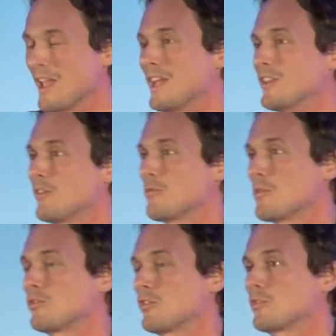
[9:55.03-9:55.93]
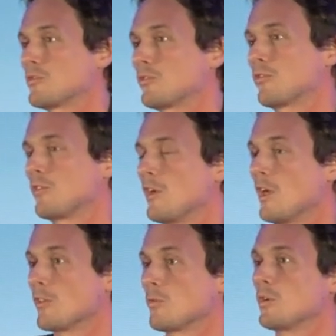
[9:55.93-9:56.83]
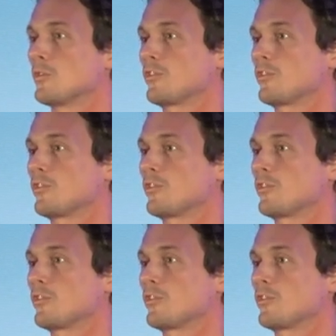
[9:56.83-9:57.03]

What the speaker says: in the different projects across the world.